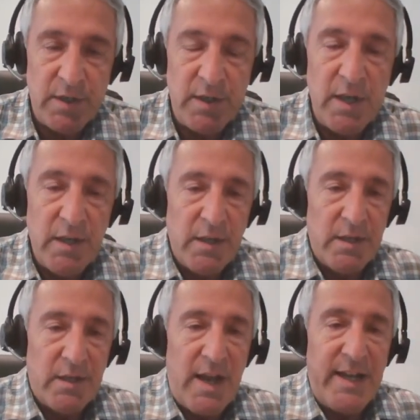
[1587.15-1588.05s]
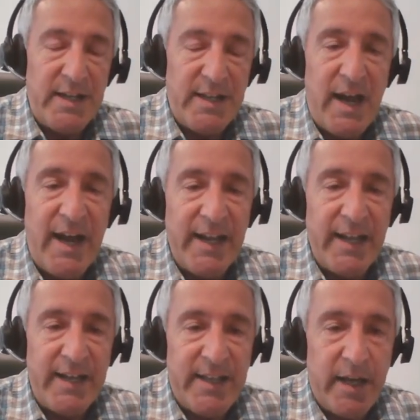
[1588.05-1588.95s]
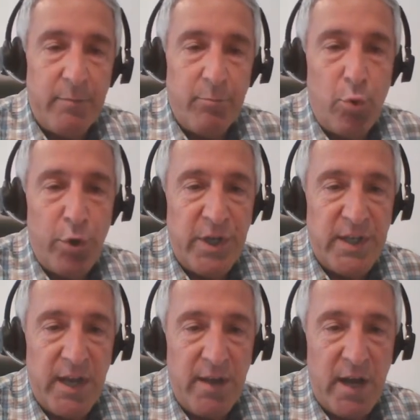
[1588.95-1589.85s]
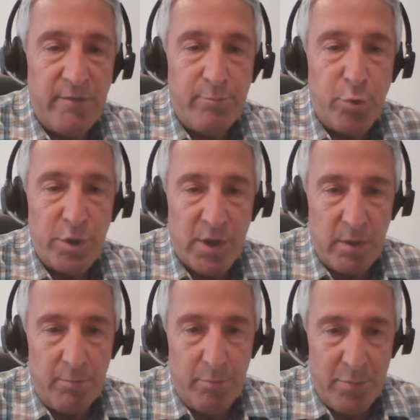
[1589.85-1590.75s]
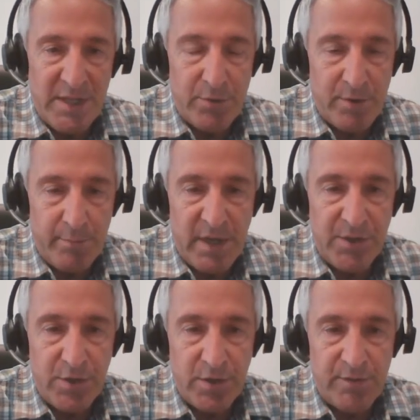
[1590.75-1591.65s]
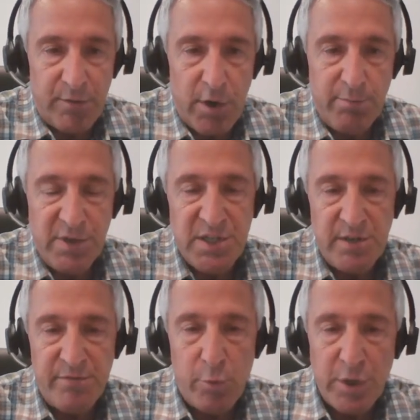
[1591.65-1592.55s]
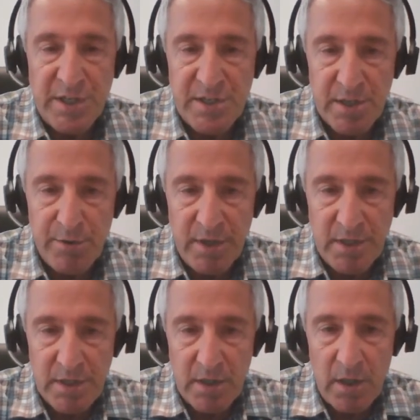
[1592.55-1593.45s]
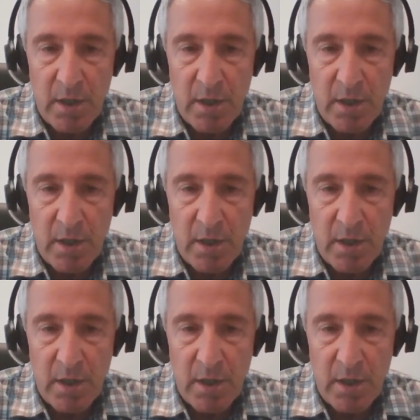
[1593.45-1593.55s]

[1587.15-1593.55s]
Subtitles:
And kind of to highlight that point, I put the bezel dimensions for our BZ40 series